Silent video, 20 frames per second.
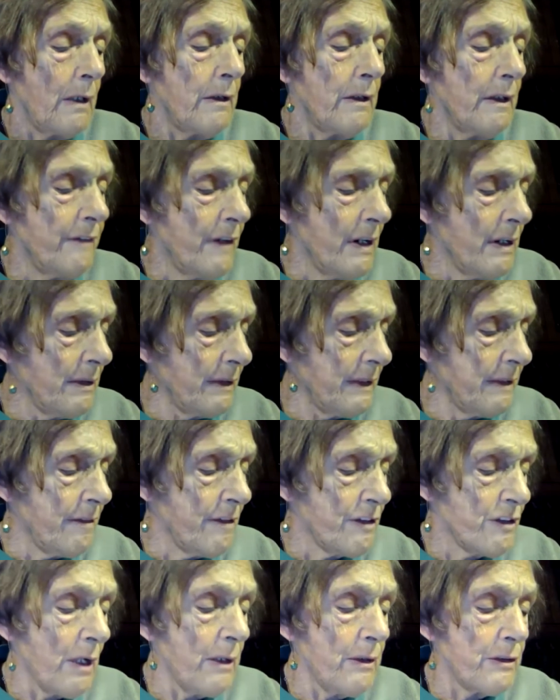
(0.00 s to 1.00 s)
The
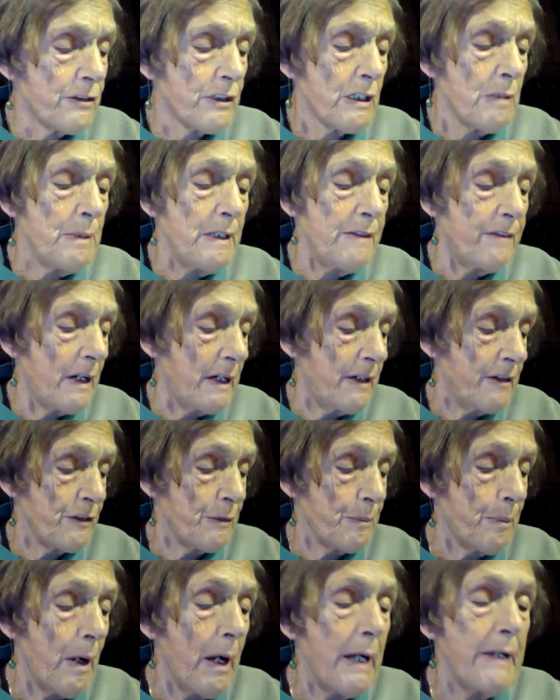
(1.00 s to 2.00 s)
results can be very
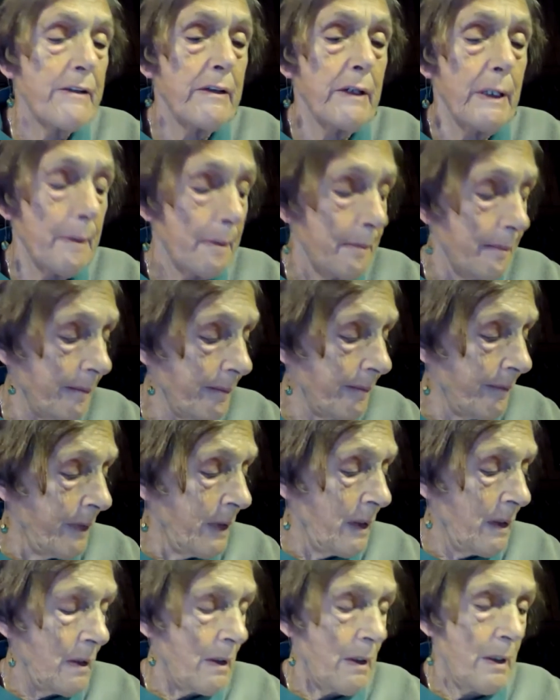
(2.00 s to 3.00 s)
surprising,
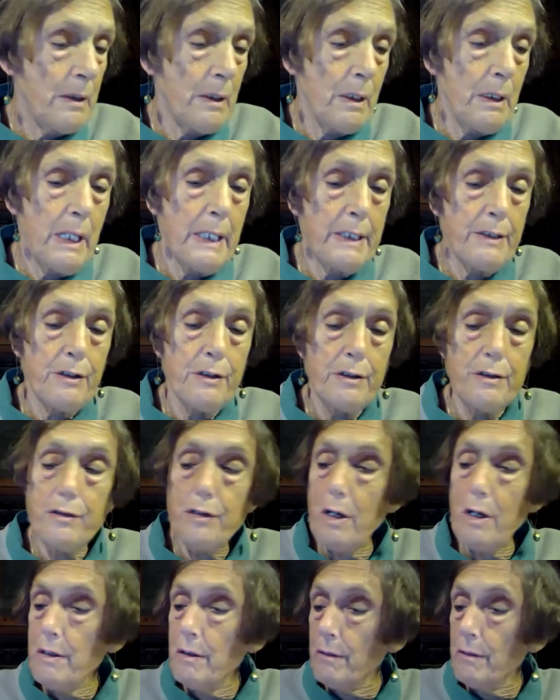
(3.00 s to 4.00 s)
and I'd like to
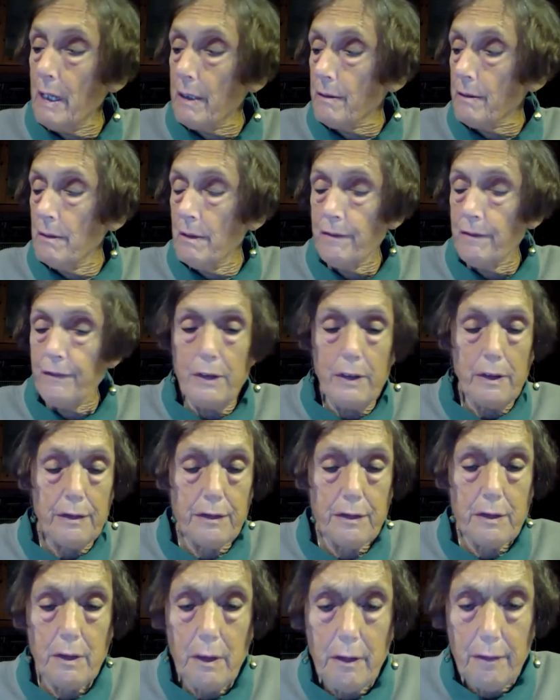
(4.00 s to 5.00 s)
show you that on the
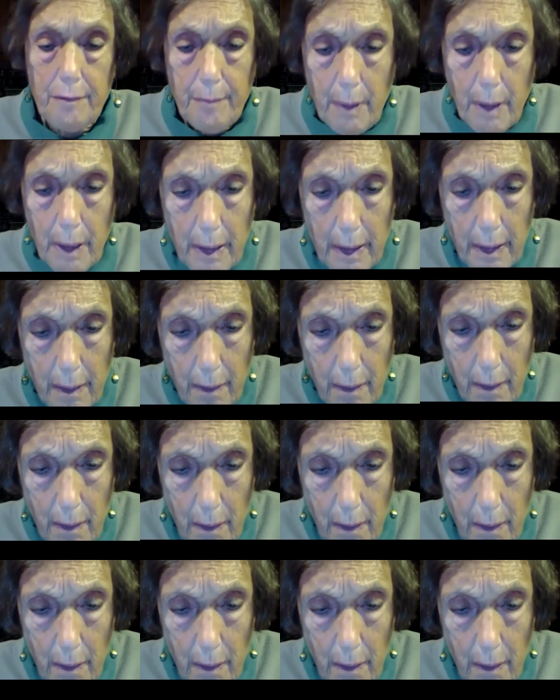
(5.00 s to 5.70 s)
first of my